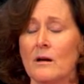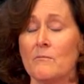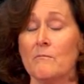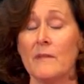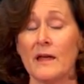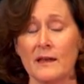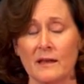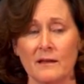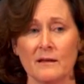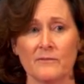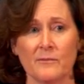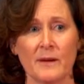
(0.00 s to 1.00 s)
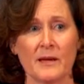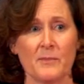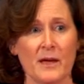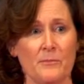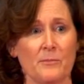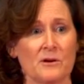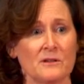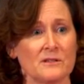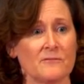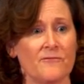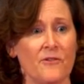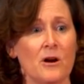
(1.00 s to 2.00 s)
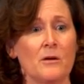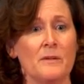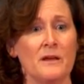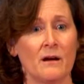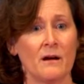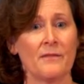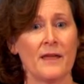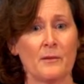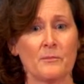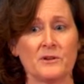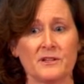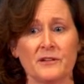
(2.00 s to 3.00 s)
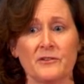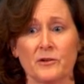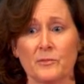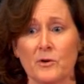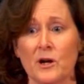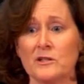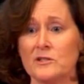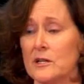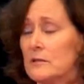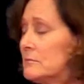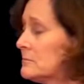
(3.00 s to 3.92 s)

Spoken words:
many of my papers far beyond that particular project.